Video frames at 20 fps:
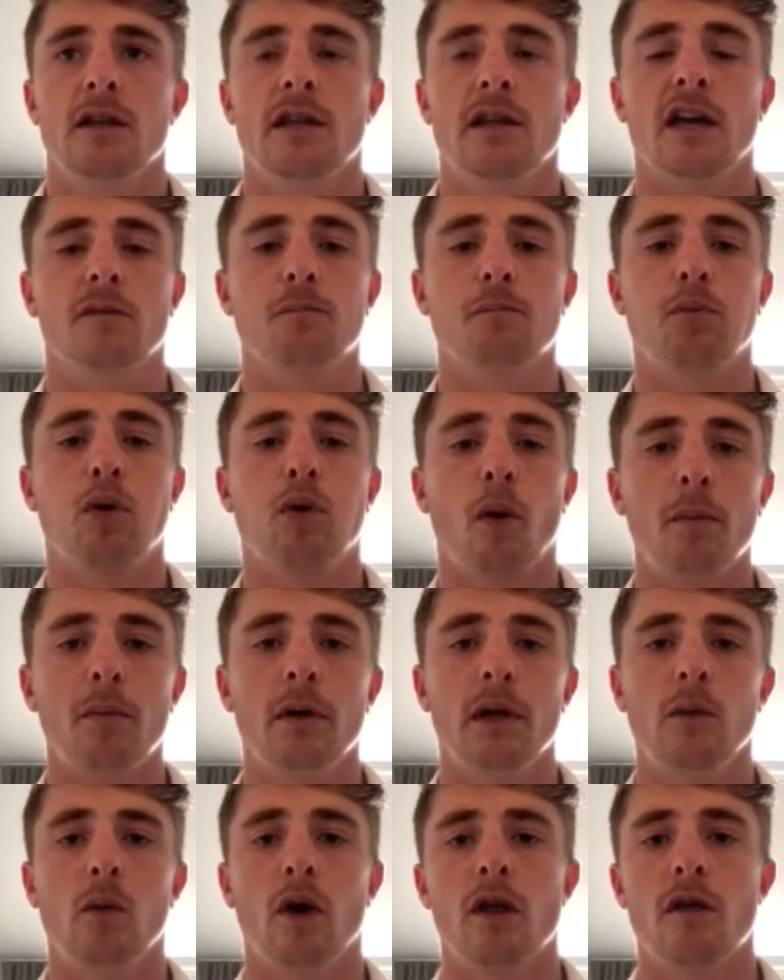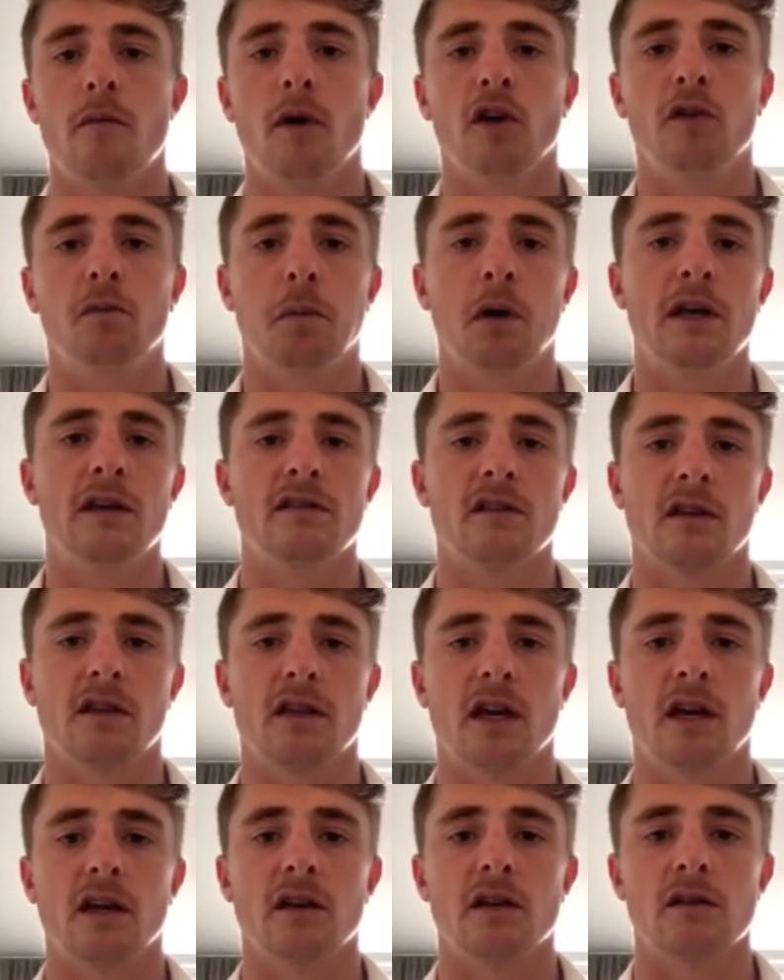that's probably one of the most pleasing
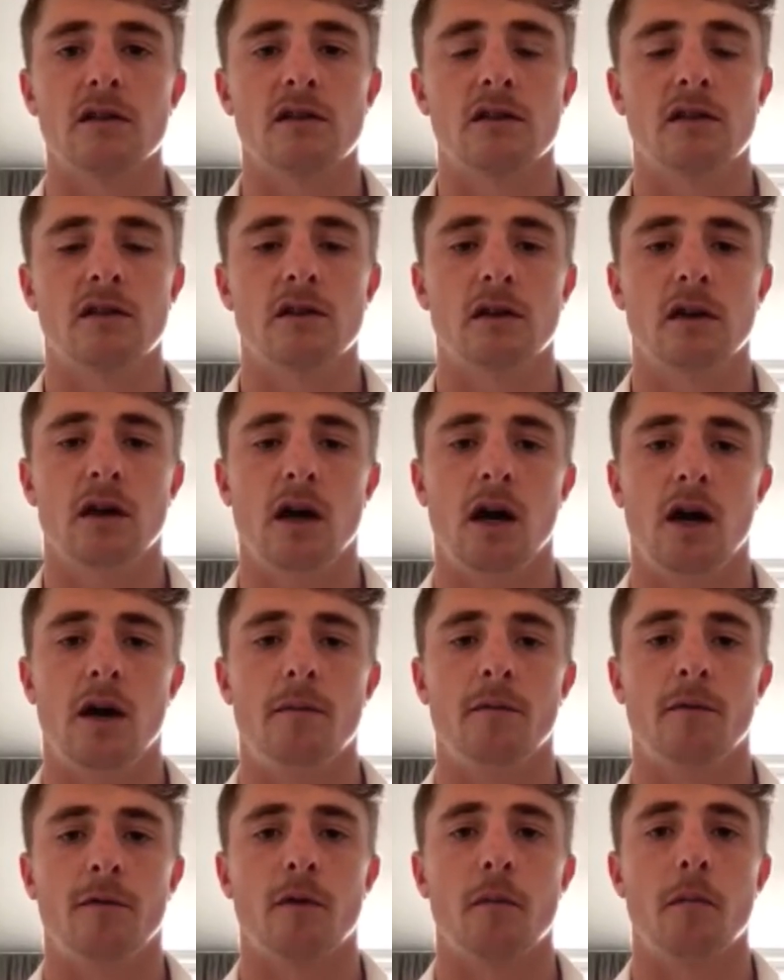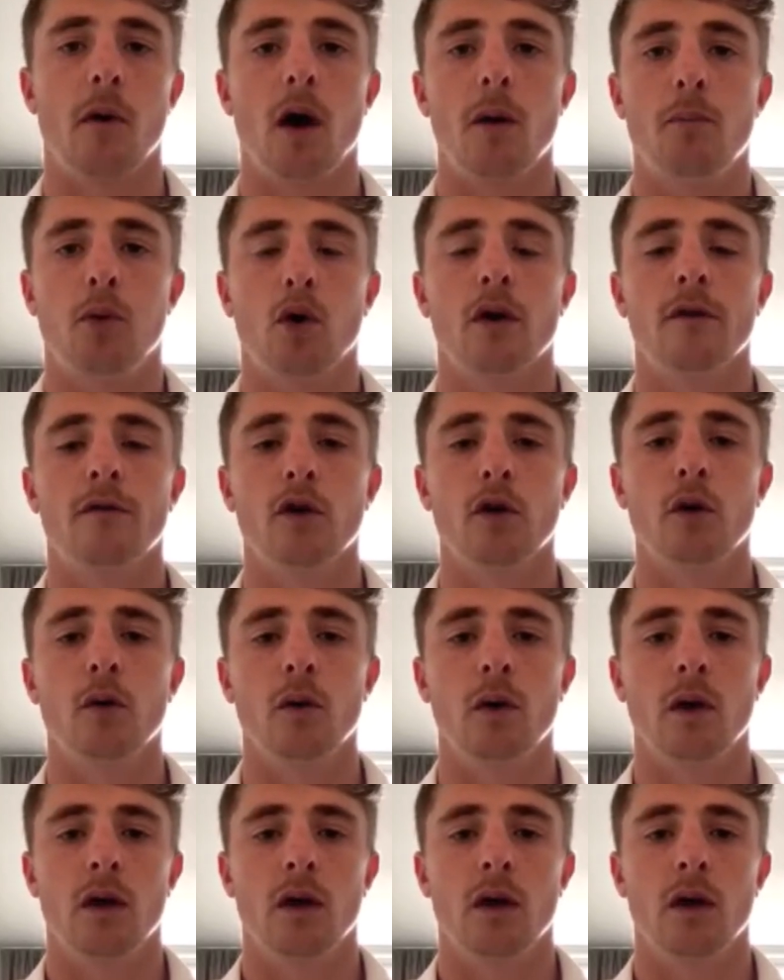things from my point of view,